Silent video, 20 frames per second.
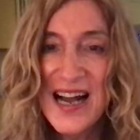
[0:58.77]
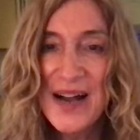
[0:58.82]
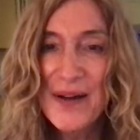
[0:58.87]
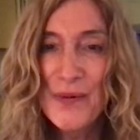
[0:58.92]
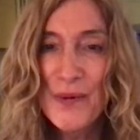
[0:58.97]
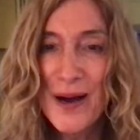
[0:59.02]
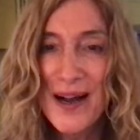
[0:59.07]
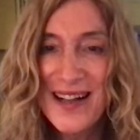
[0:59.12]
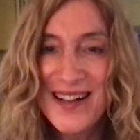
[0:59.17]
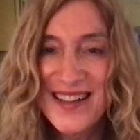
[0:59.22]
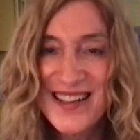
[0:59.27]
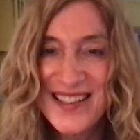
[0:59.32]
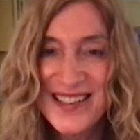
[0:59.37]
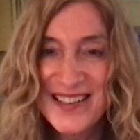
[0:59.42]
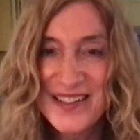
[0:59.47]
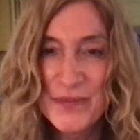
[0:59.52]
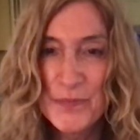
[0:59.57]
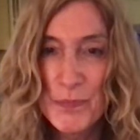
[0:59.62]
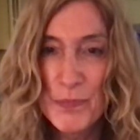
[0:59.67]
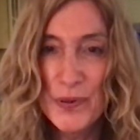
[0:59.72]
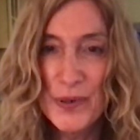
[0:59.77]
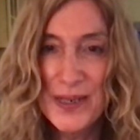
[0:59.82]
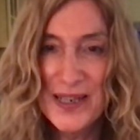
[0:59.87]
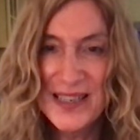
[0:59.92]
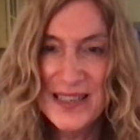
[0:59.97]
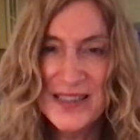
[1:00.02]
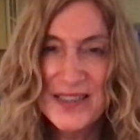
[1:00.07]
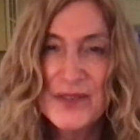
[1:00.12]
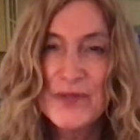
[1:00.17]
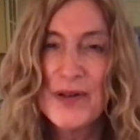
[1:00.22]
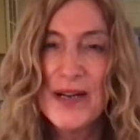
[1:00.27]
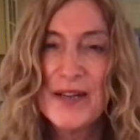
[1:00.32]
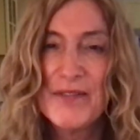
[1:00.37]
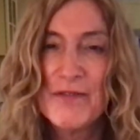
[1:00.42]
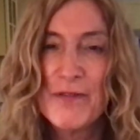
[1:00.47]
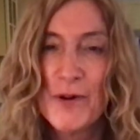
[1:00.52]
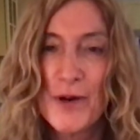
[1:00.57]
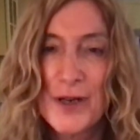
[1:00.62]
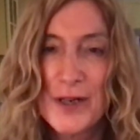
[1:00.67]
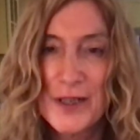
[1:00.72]
while it's pretty
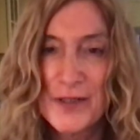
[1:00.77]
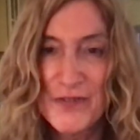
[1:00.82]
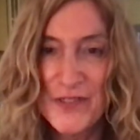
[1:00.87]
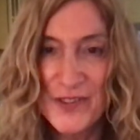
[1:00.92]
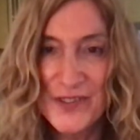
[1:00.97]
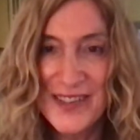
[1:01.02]
straightforward if you